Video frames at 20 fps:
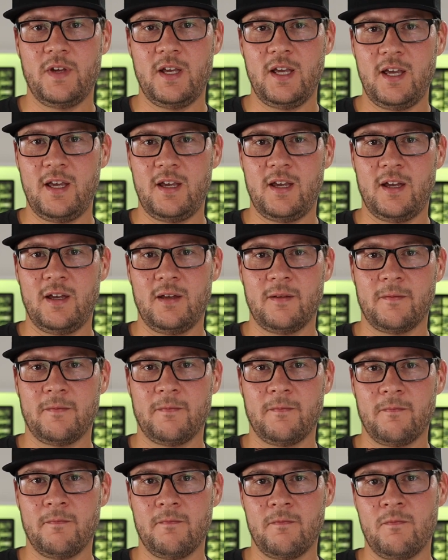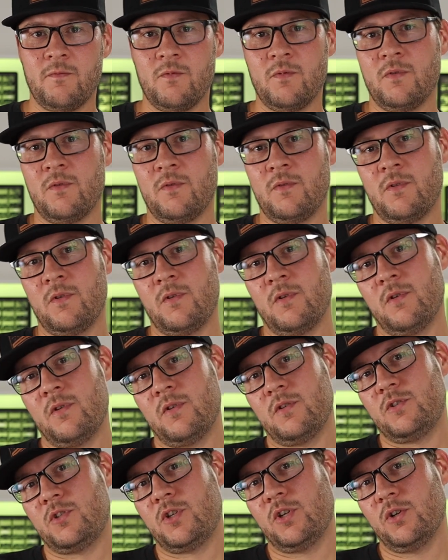air
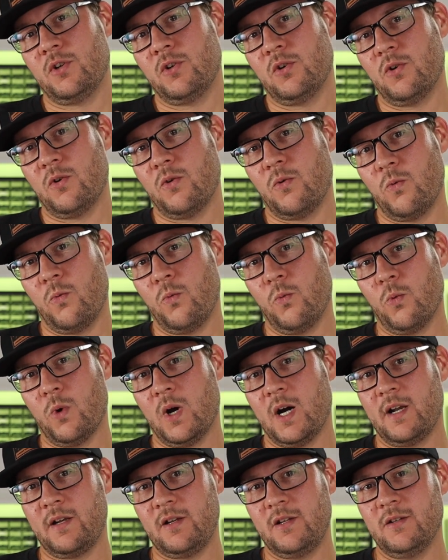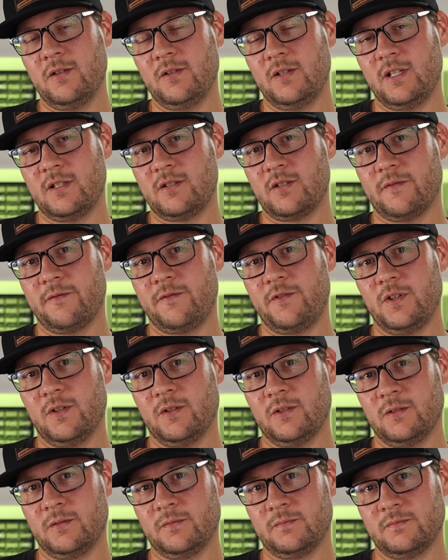to 1 unit of
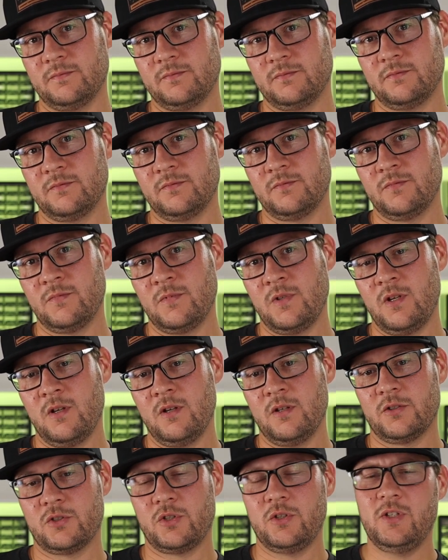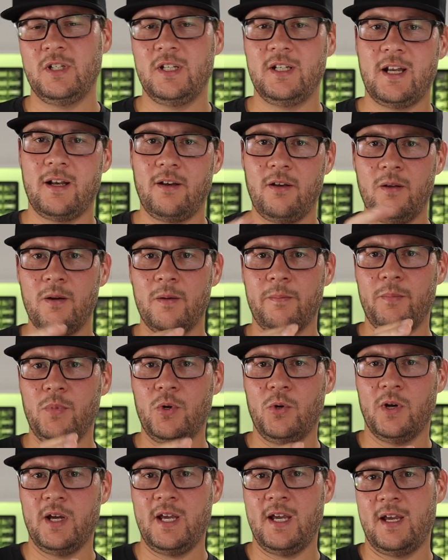fuel. So you need a lot
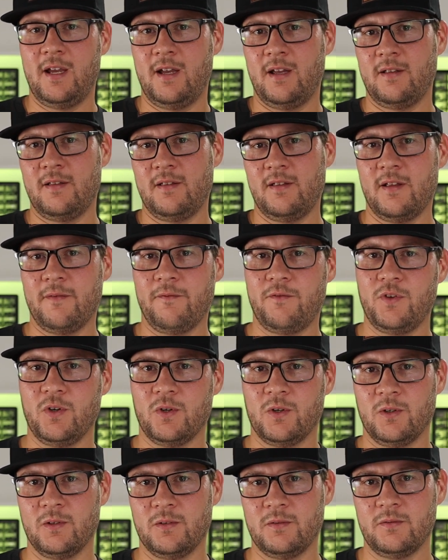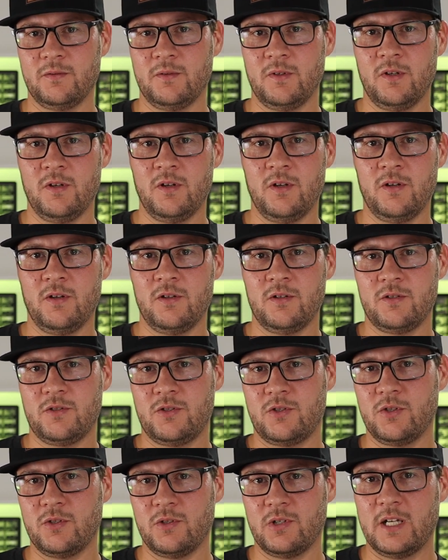more air than fuel
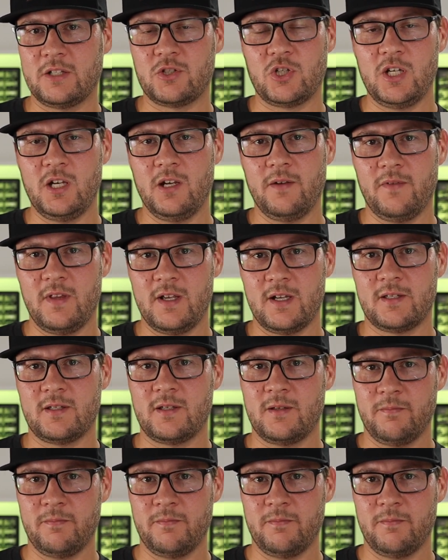to achieve this